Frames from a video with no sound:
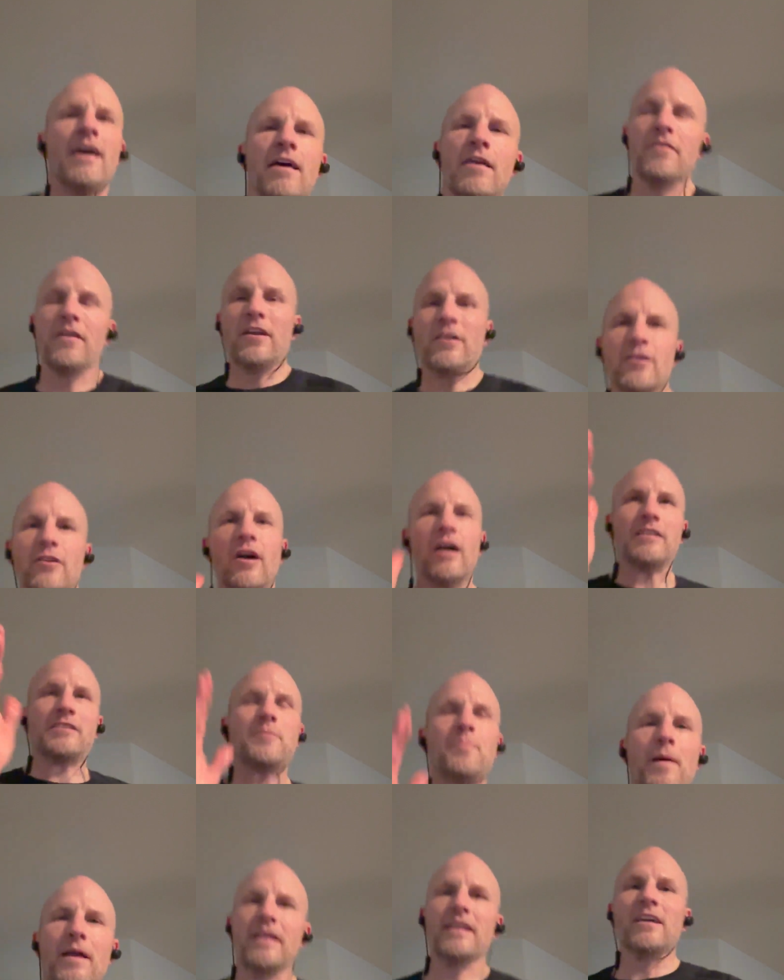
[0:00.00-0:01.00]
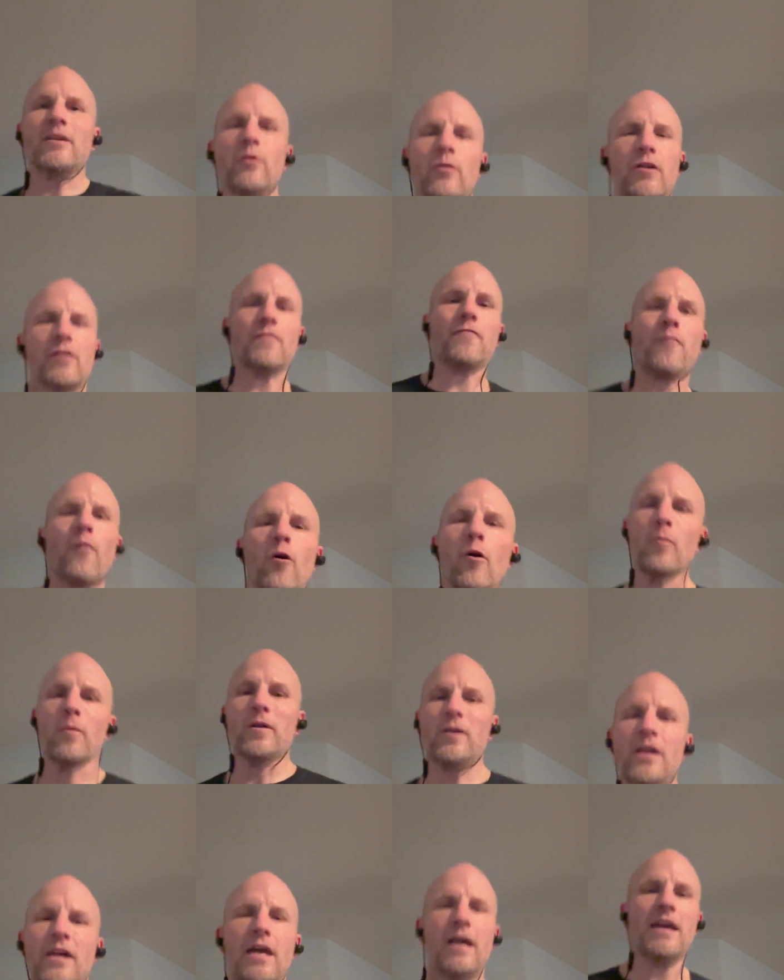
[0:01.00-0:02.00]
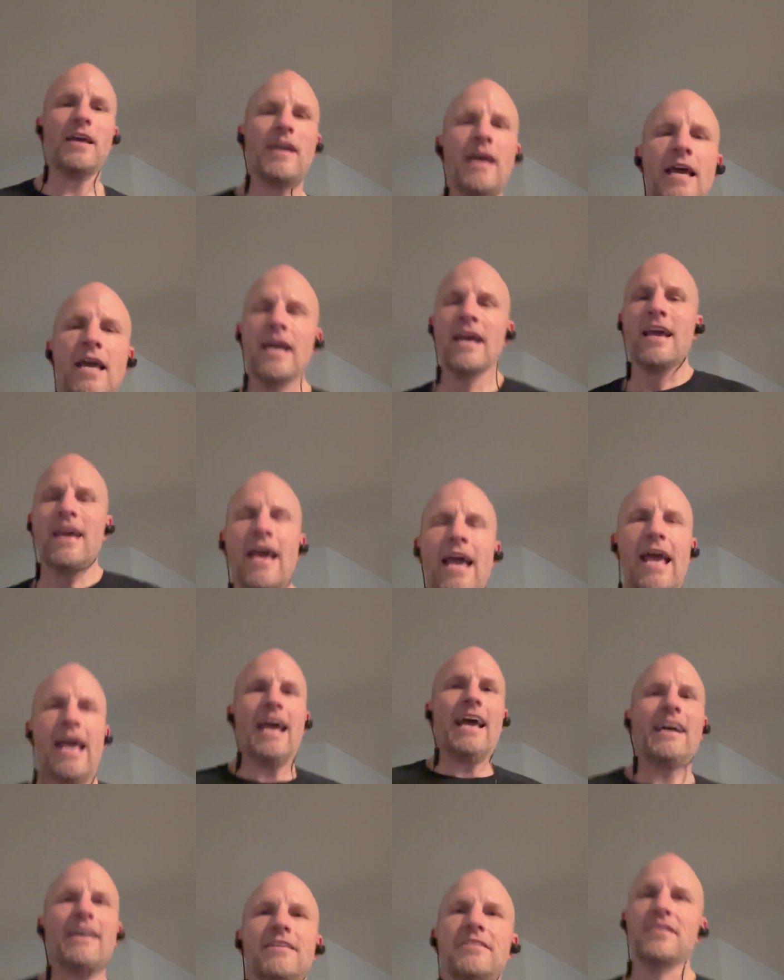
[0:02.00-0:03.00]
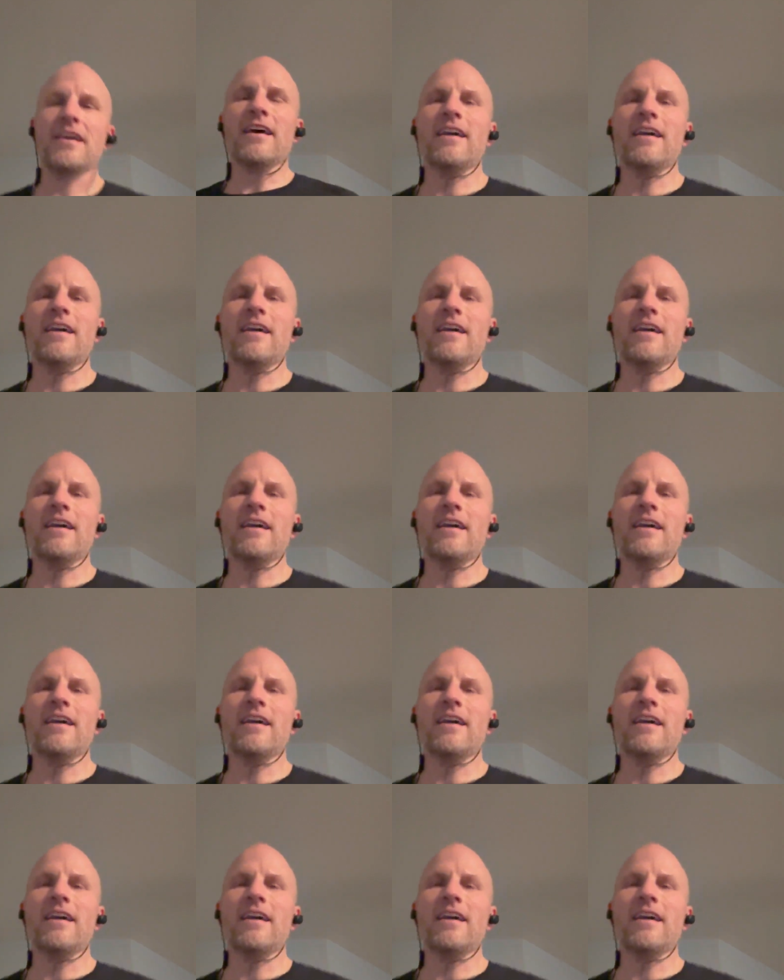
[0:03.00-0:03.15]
that you're not spending going forward. And